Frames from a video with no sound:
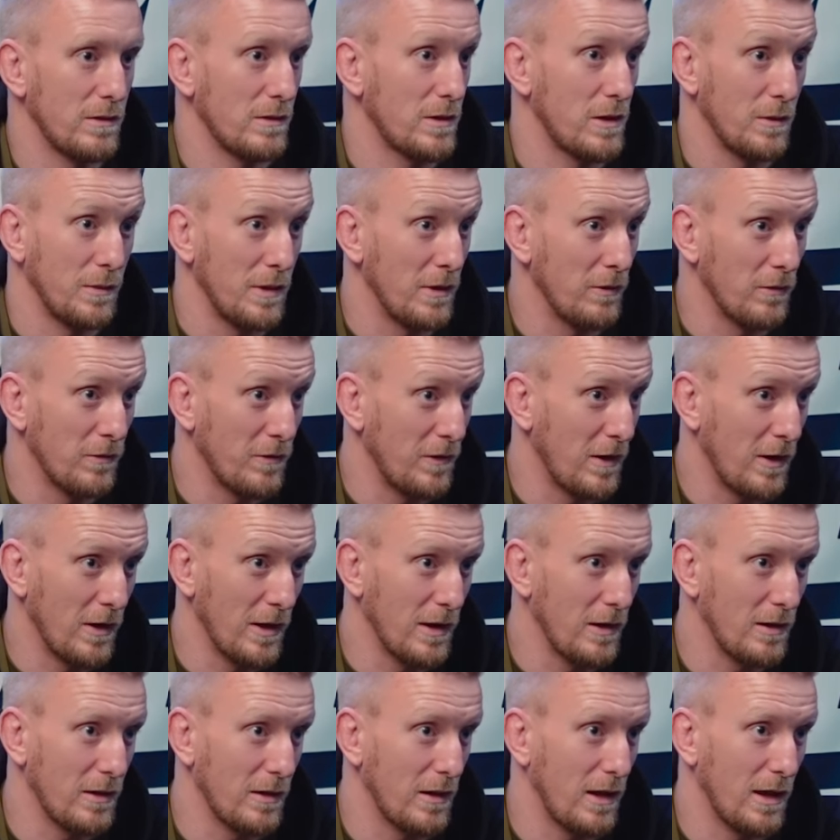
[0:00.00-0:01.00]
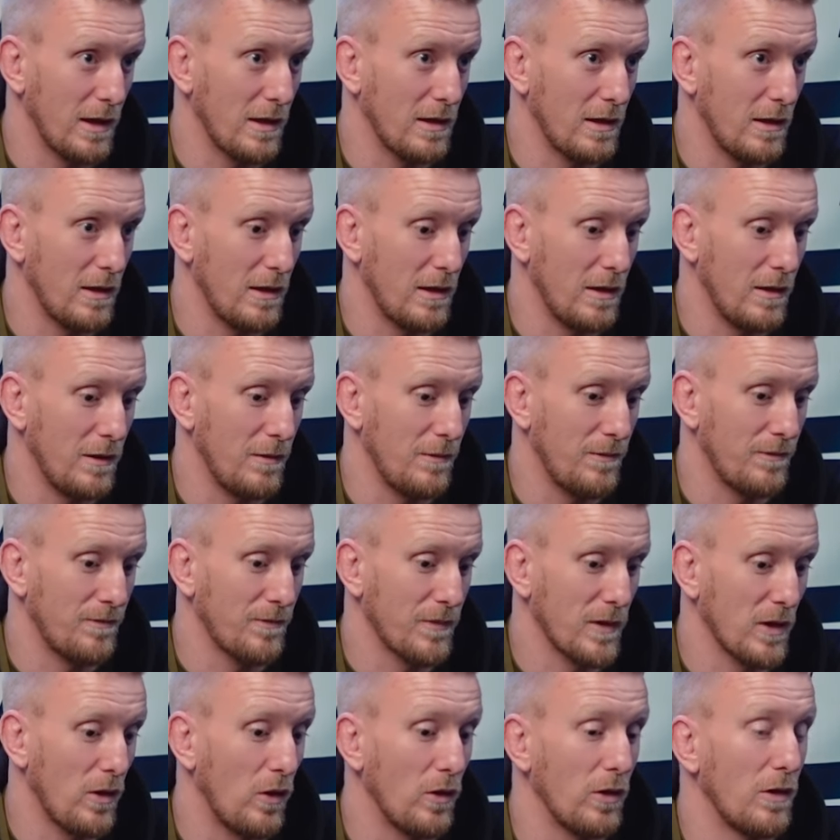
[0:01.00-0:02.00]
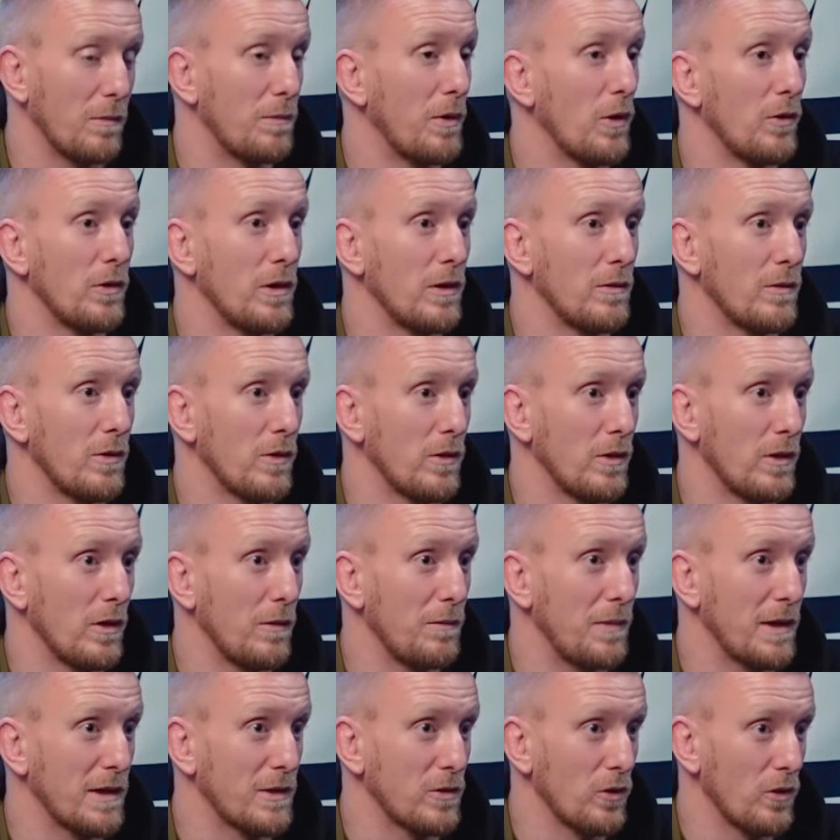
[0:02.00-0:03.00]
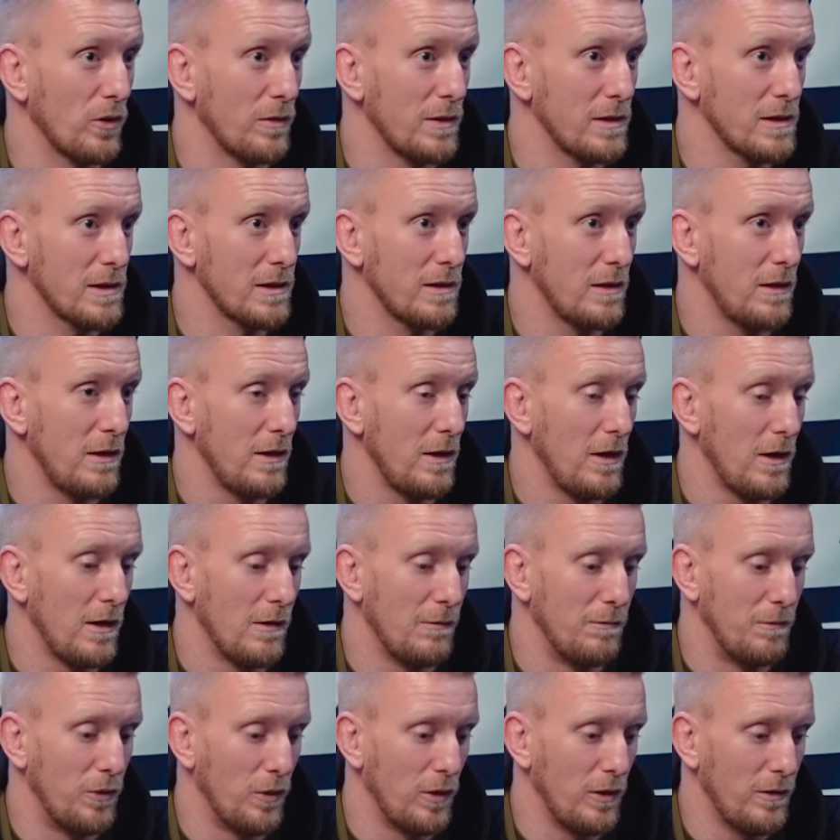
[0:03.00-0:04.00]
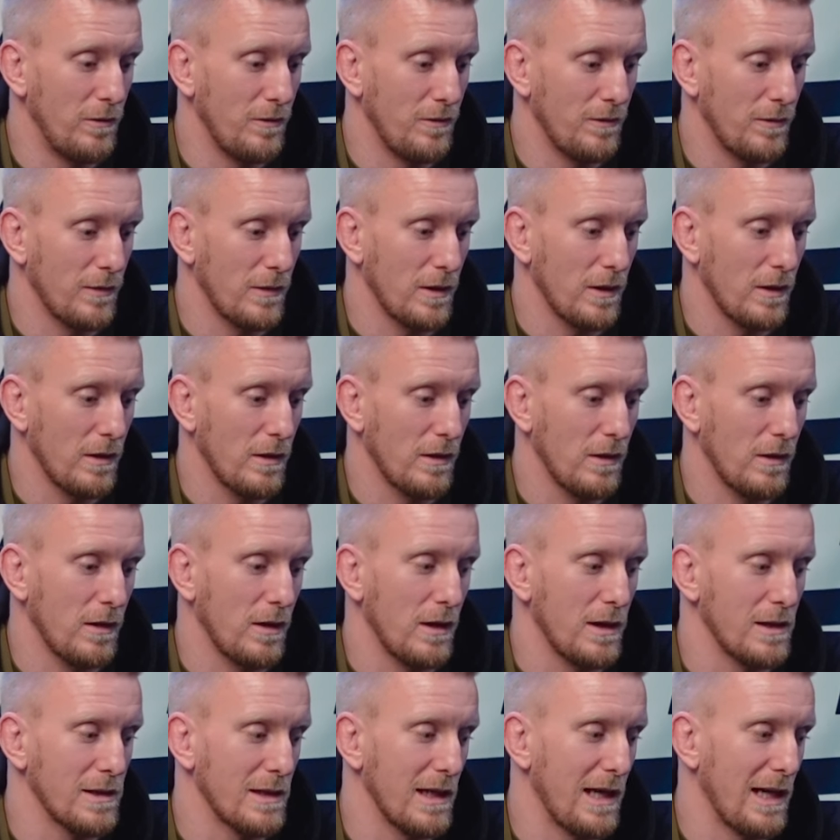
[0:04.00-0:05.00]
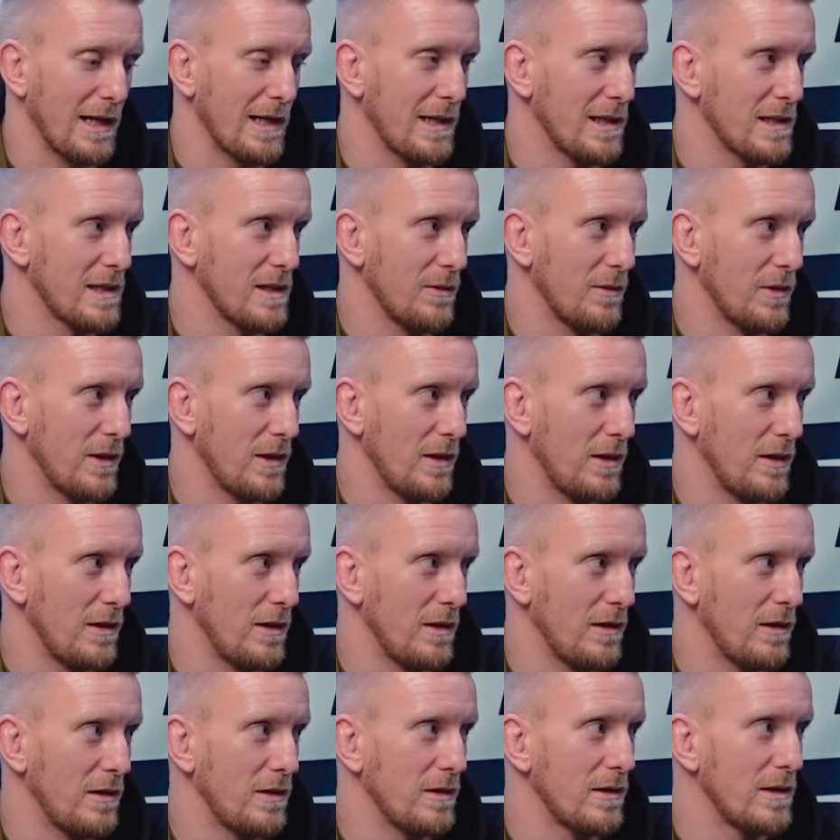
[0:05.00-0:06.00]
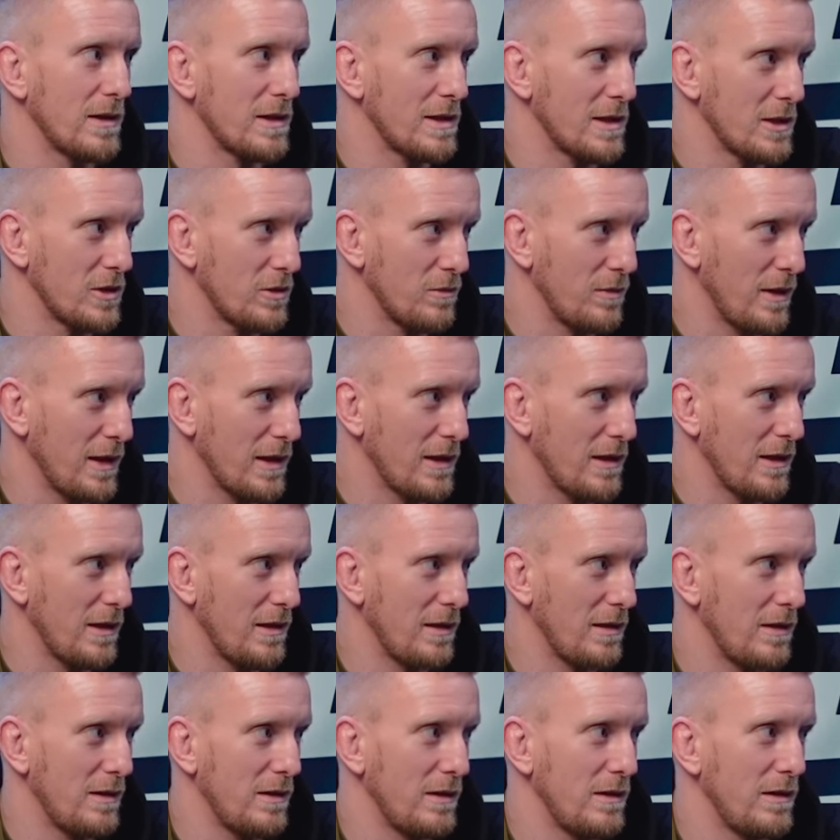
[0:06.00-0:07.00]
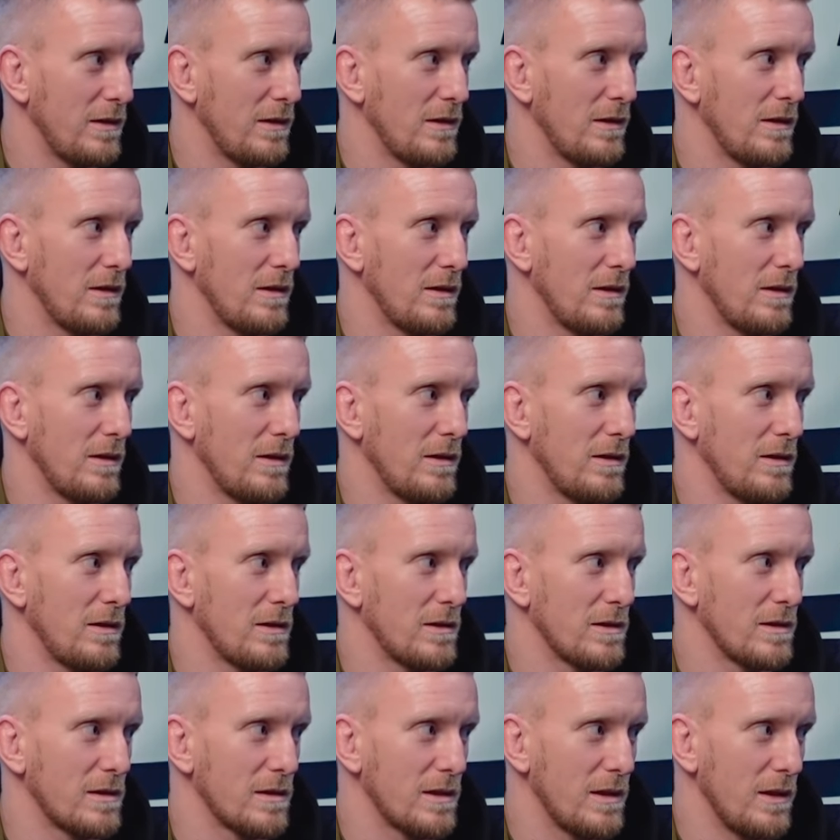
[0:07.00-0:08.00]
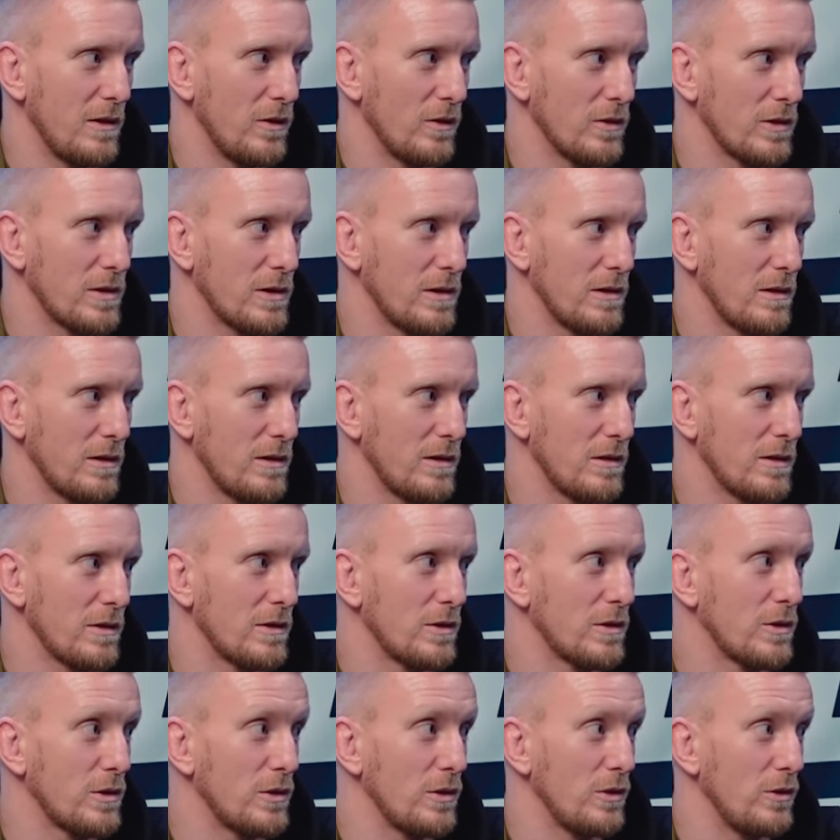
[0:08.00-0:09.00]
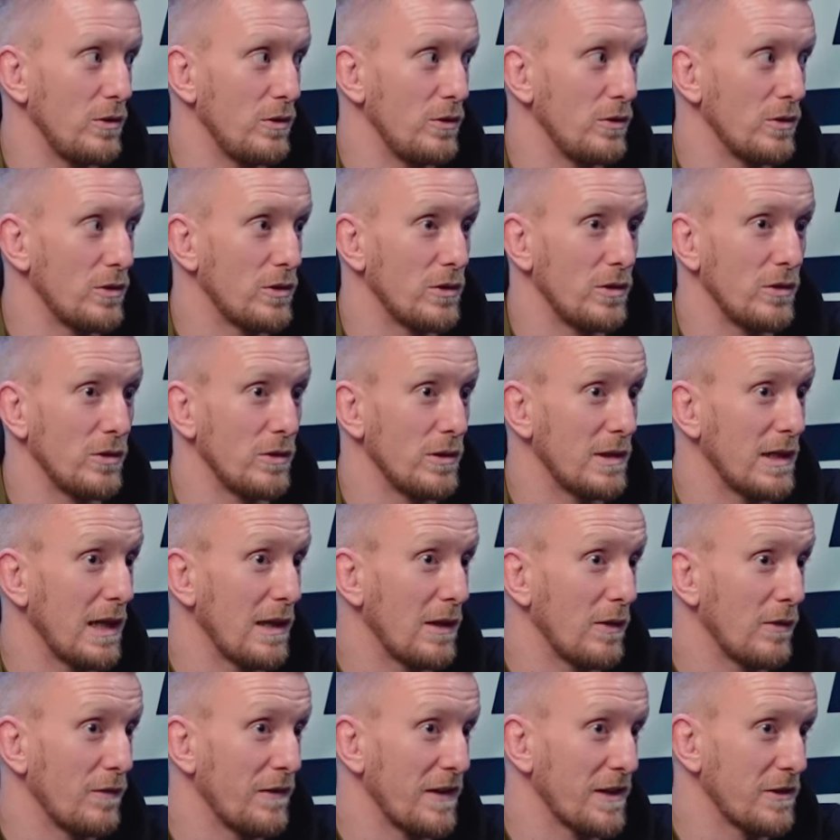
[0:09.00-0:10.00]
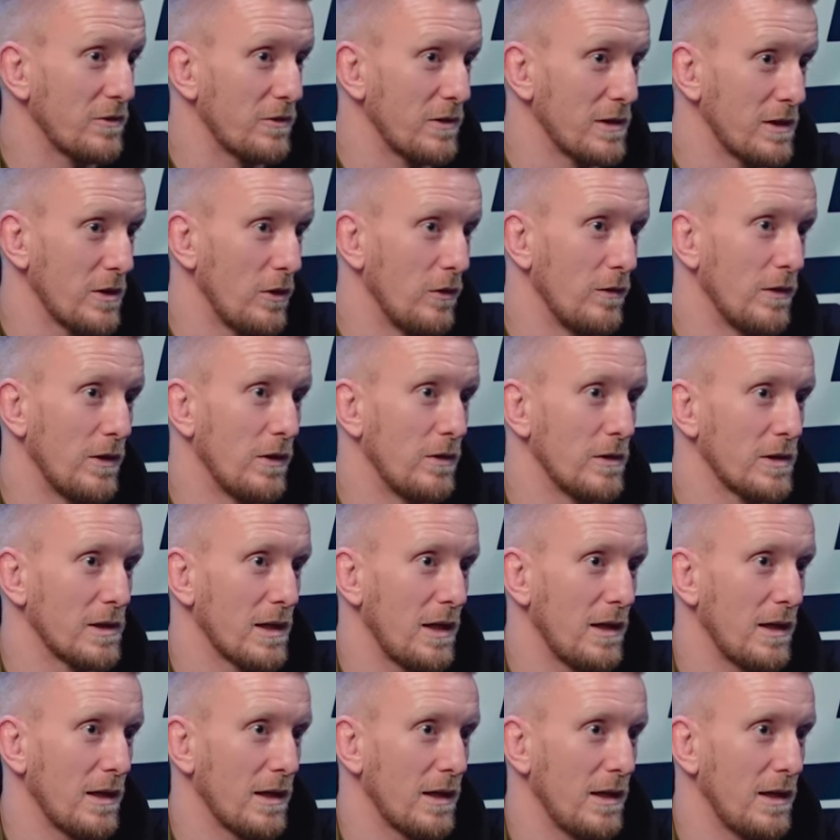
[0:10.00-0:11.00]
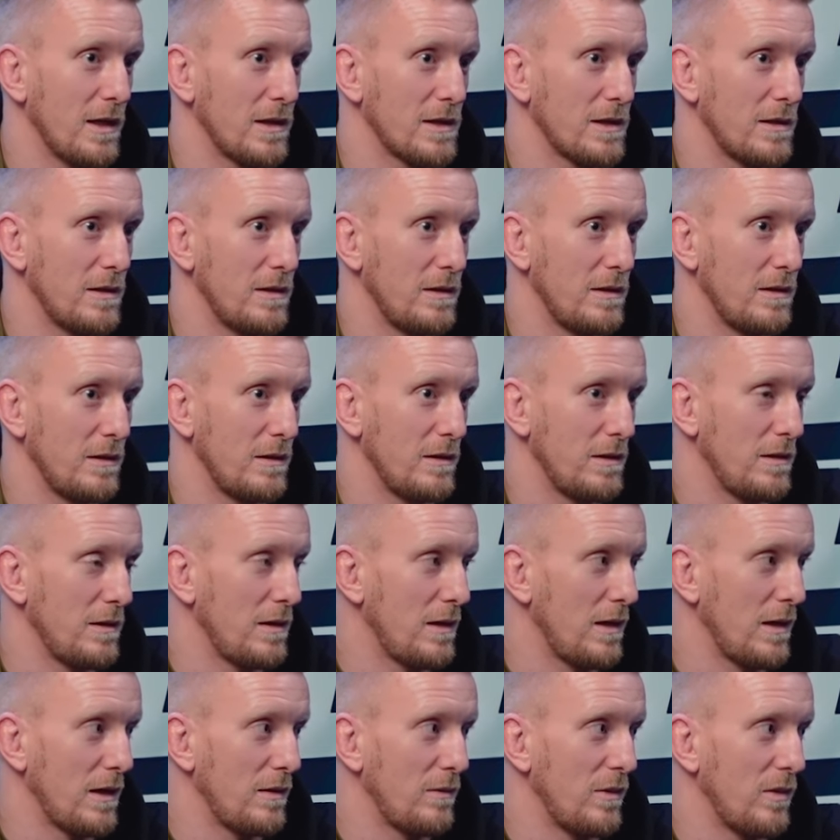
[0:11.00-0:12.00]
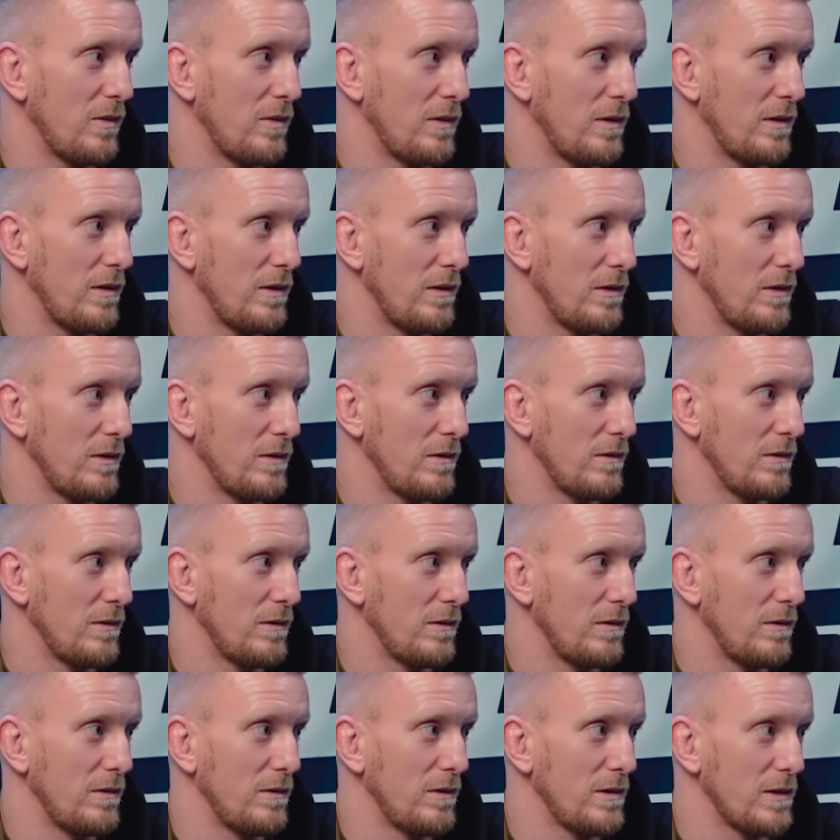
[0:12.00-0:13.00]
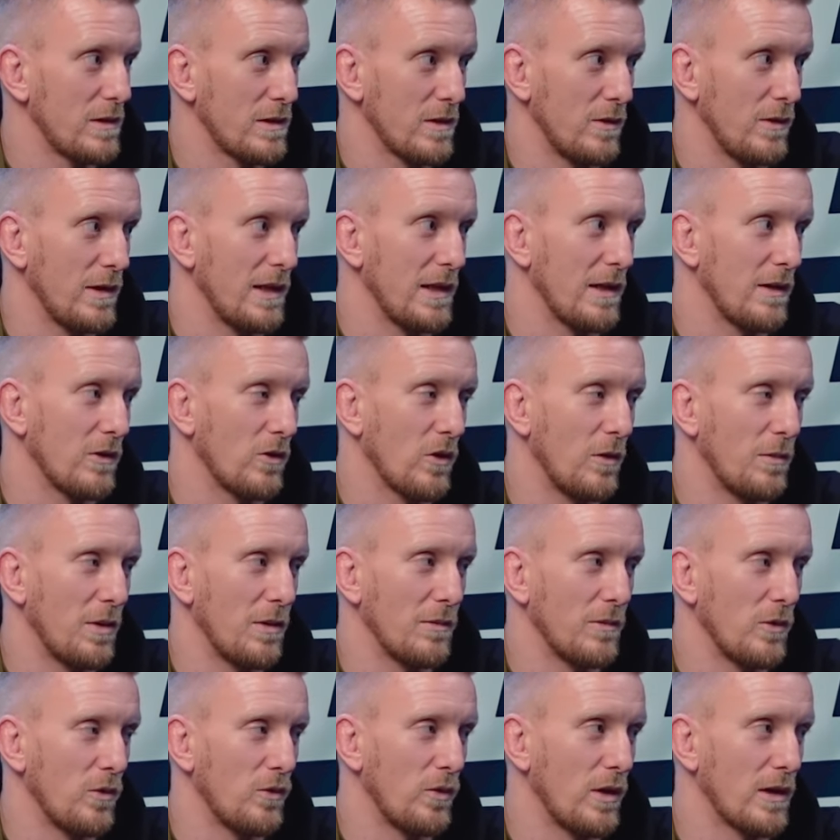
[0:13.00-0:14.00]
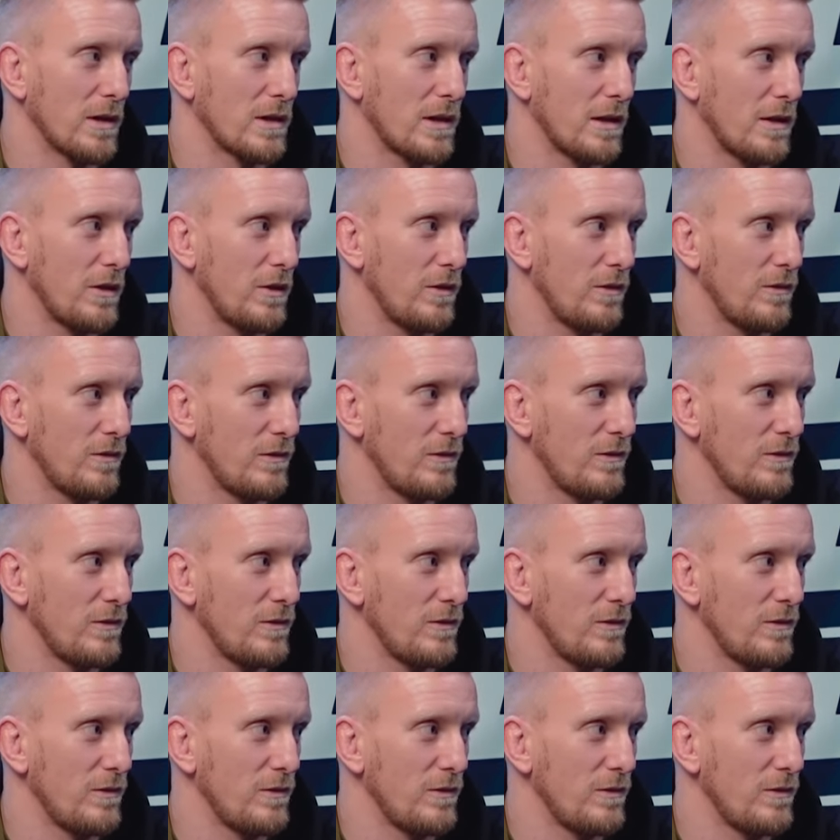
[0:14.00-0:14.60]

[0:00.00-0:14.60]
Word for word: to be very, like, um, on the podium on the big tournaments, but he's lacking some of the decision-making skills to to get the victories over those kind of guys at the moment. So he's got a bit more work to do.